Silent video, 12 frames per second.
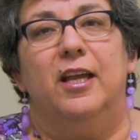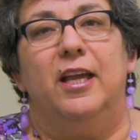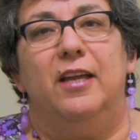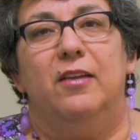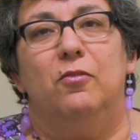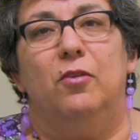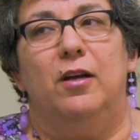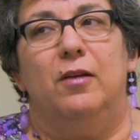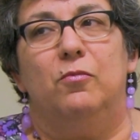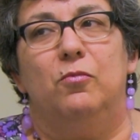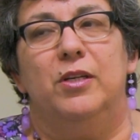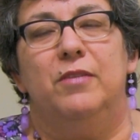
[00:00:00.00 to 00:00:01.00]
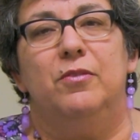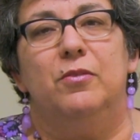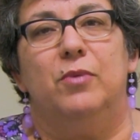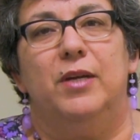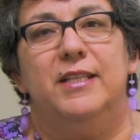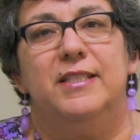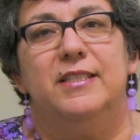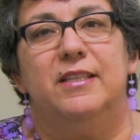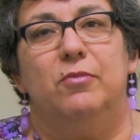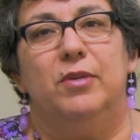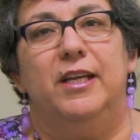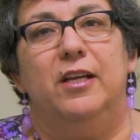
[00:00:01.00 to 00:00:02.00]
And one of the ways that
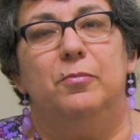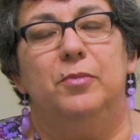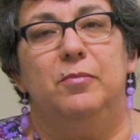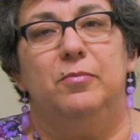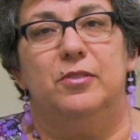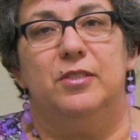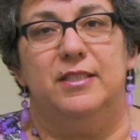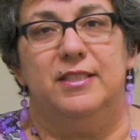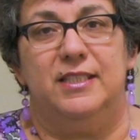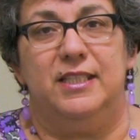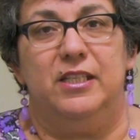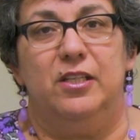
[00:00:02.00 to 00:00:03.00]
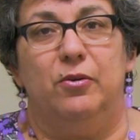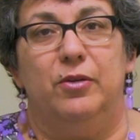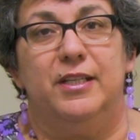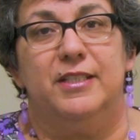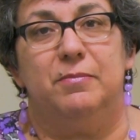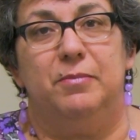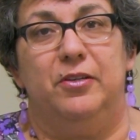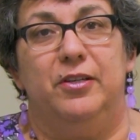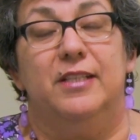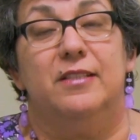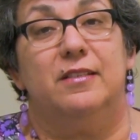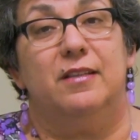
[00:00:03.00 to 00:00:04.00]
we help people to see, know, and
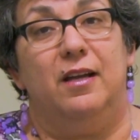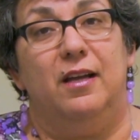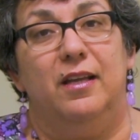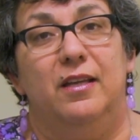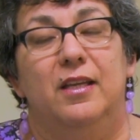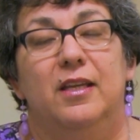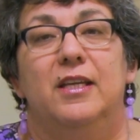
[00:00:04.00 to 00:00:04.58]
experience God